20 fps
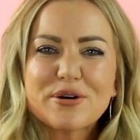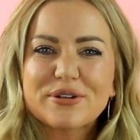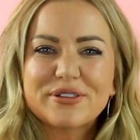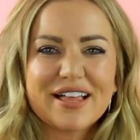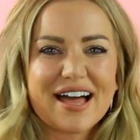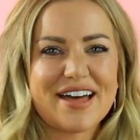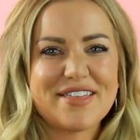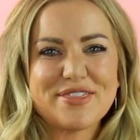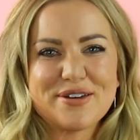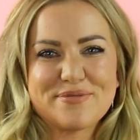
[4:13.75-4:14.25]

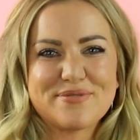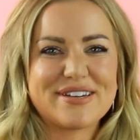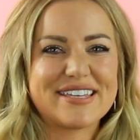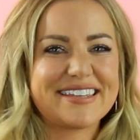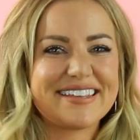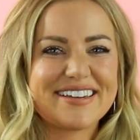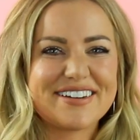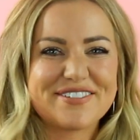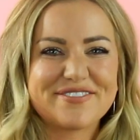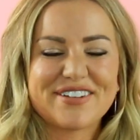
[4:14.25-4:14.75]
glad that we
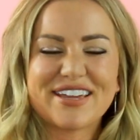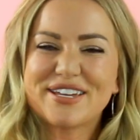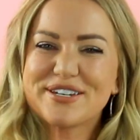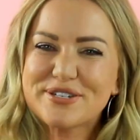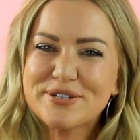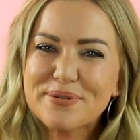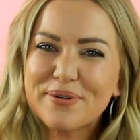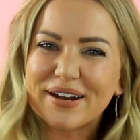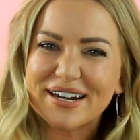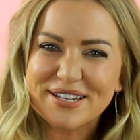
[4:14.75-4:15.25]
live in
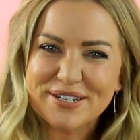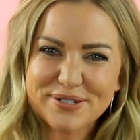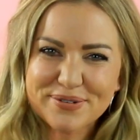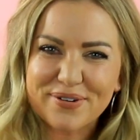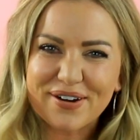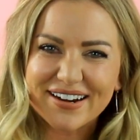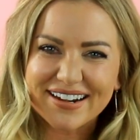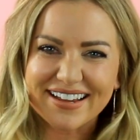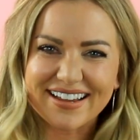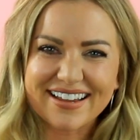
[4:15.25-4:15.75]

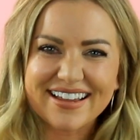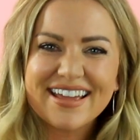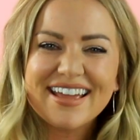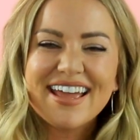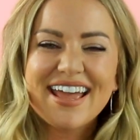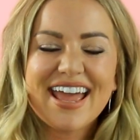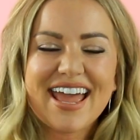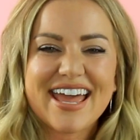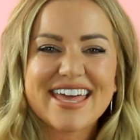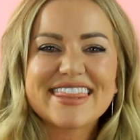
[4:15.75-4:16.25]
2020
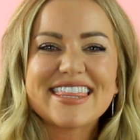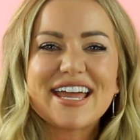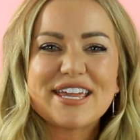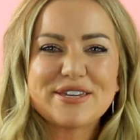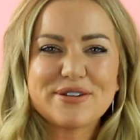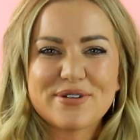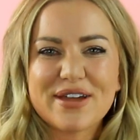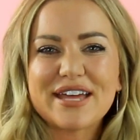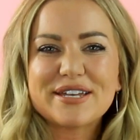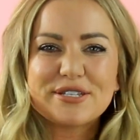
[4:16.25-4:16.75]
and that
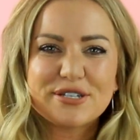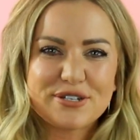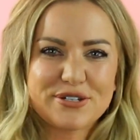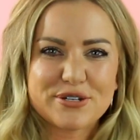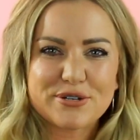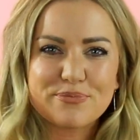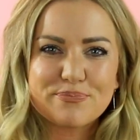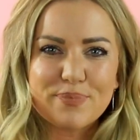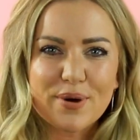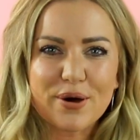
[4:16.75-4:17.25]
you get to
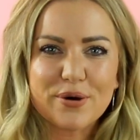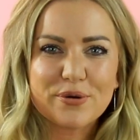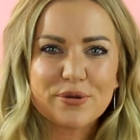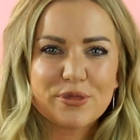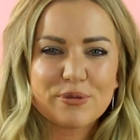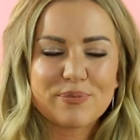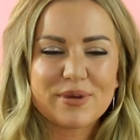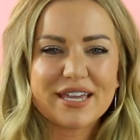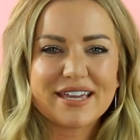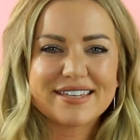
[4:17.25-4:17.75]
do both
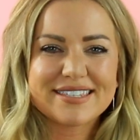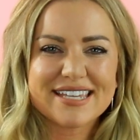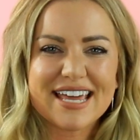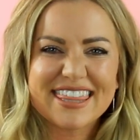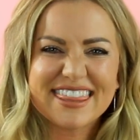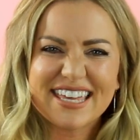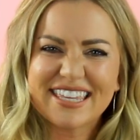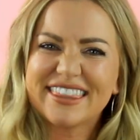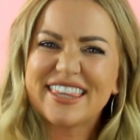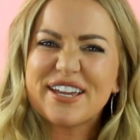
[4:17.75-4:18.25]
because I
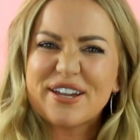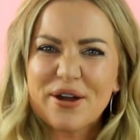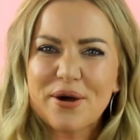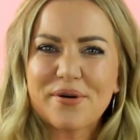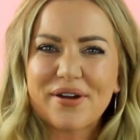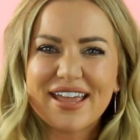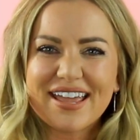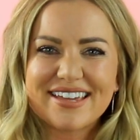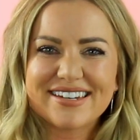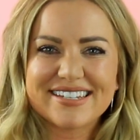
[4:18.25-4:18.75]
think they go
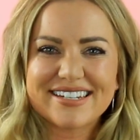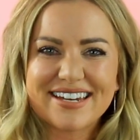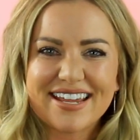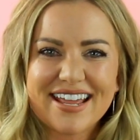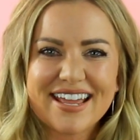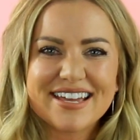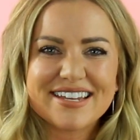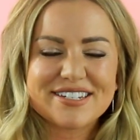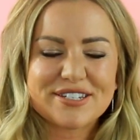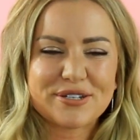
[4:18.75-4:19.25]
hand in
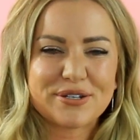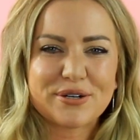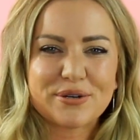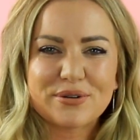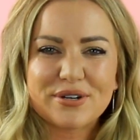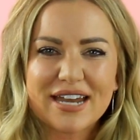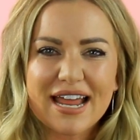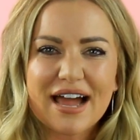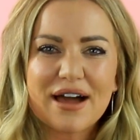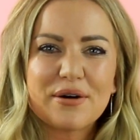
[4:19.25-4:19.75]
hand. You know,
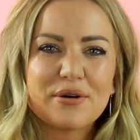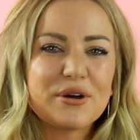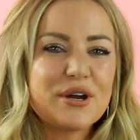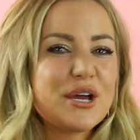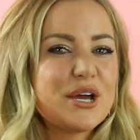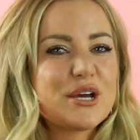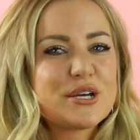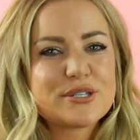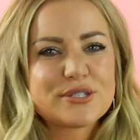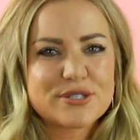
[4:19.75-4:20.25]
now
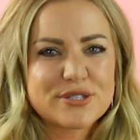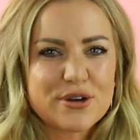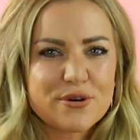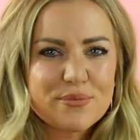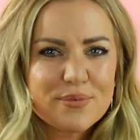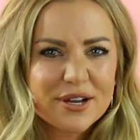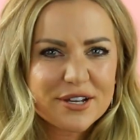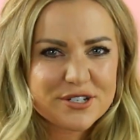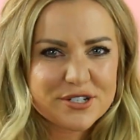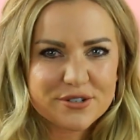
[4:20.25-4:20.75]
so
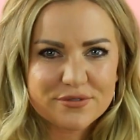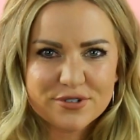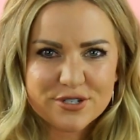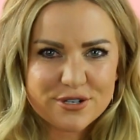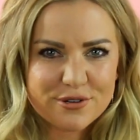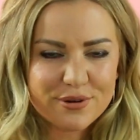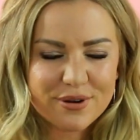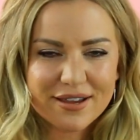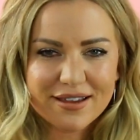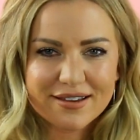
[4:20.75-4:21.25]
much of
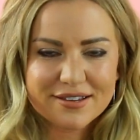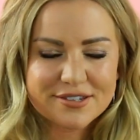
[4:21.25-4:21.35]
doing